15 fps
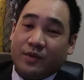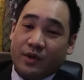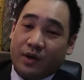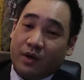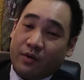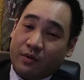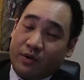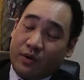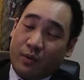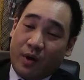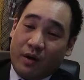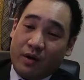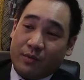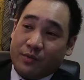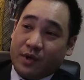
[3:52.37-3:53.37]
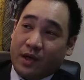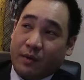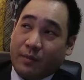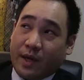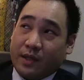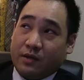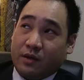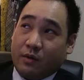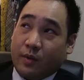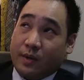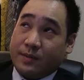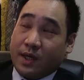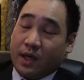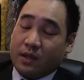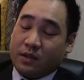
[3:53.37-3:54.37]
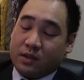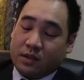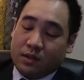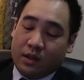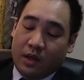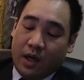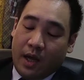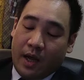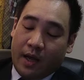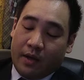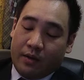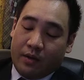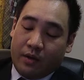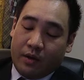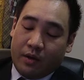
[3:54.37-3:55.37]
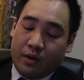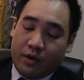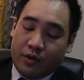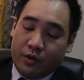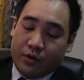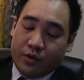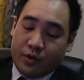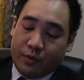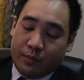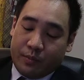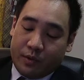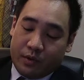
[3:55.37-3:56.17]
You know, you're welcome to come back to the websites and YouTube.